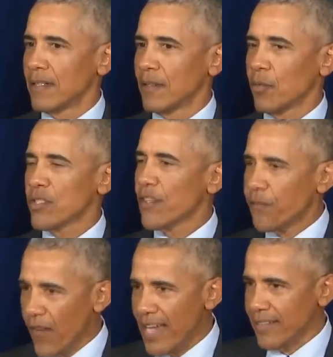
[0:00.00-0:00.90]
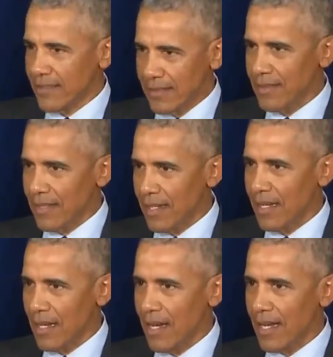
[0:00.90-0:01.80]
was the fight
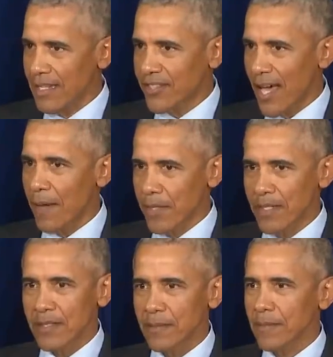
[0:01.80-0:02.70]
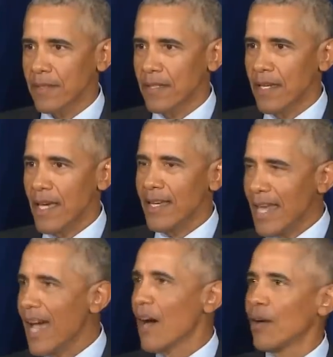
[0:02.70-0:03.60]
against communism, and
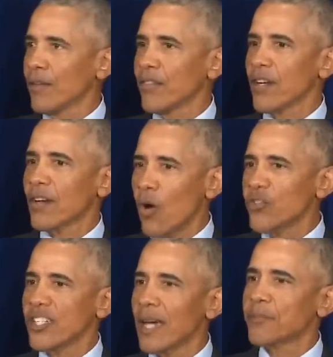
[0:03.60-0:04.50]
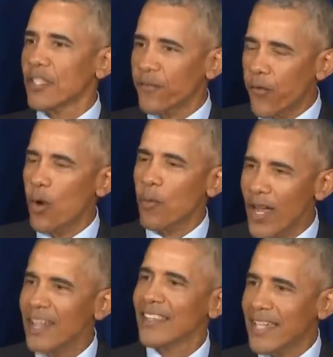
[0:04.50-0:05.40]
now they're cozying up to the former
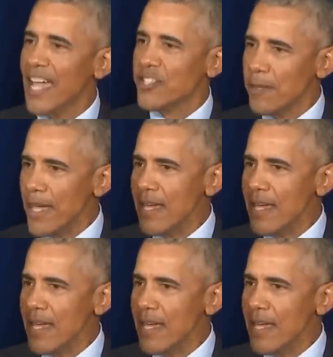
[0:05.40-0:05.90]
head of the K G B,